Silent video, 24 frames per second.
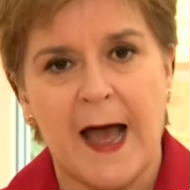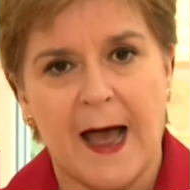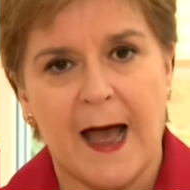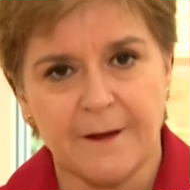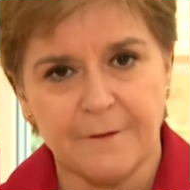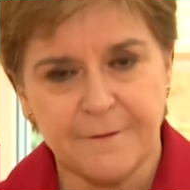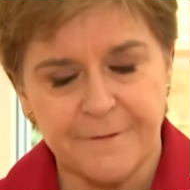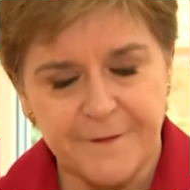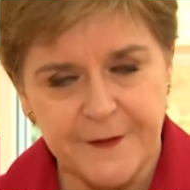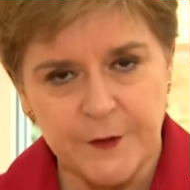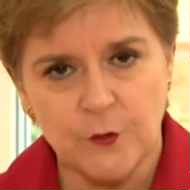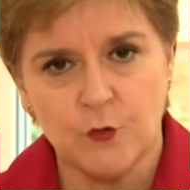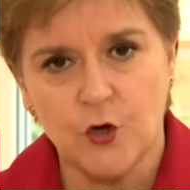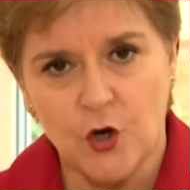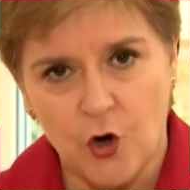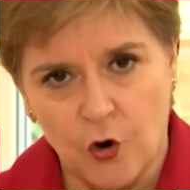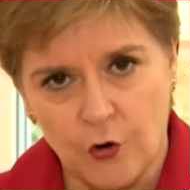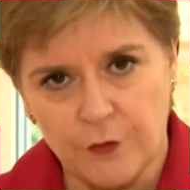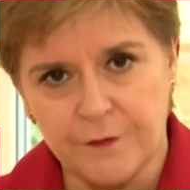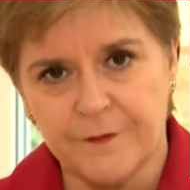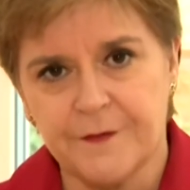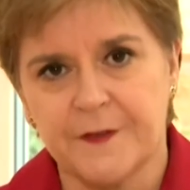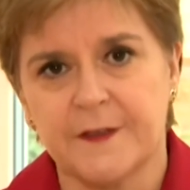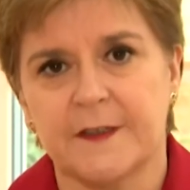and feel
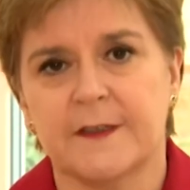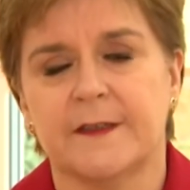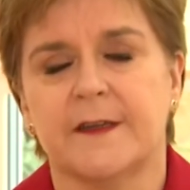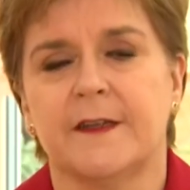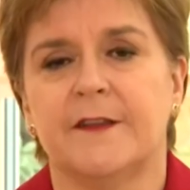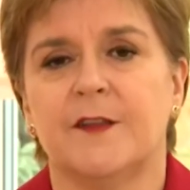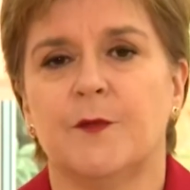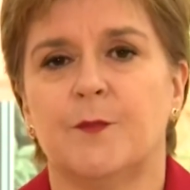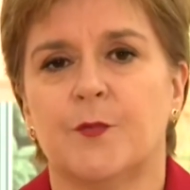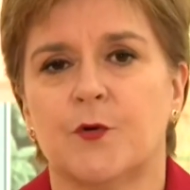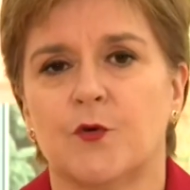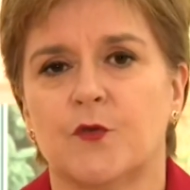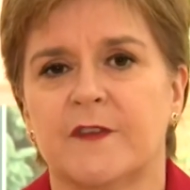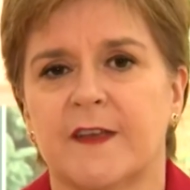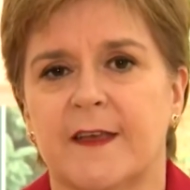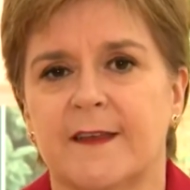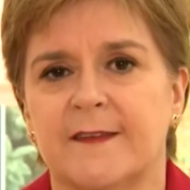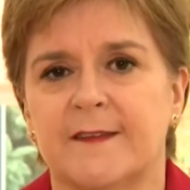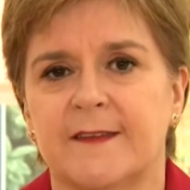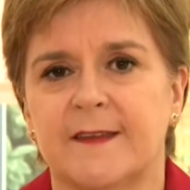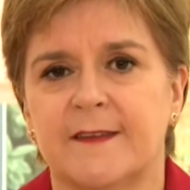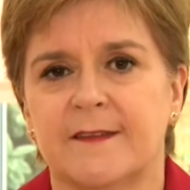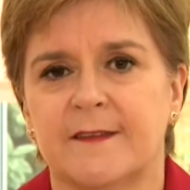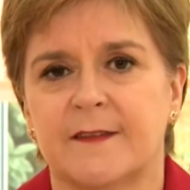confident in the
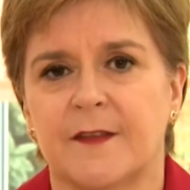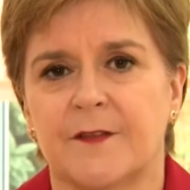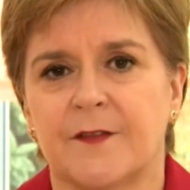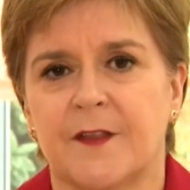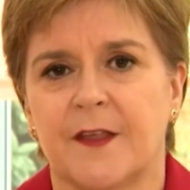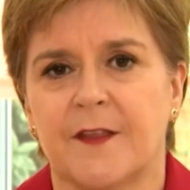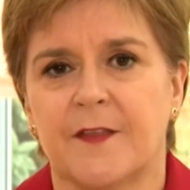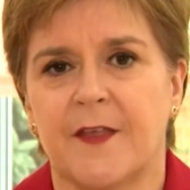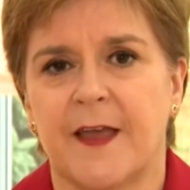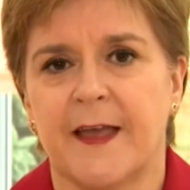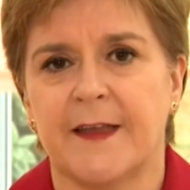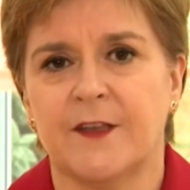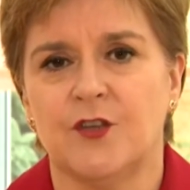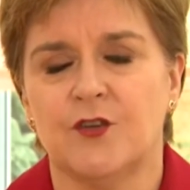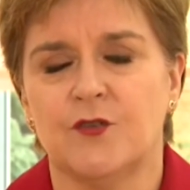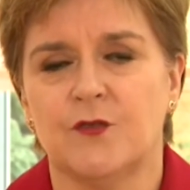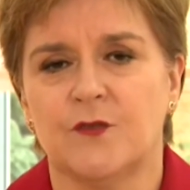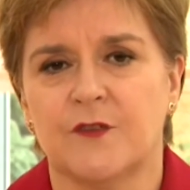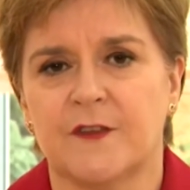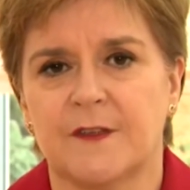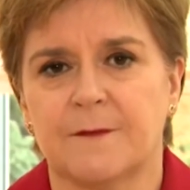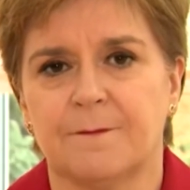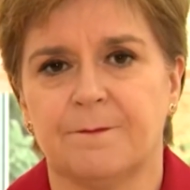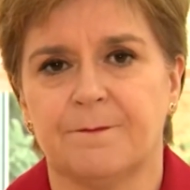processes that they then
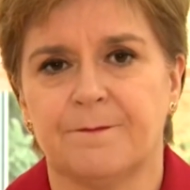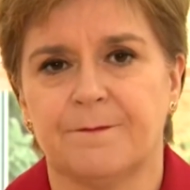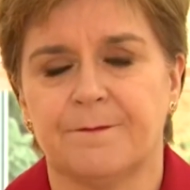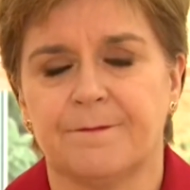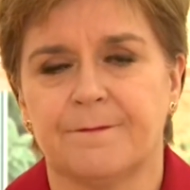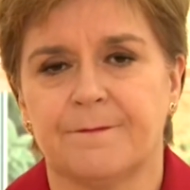use.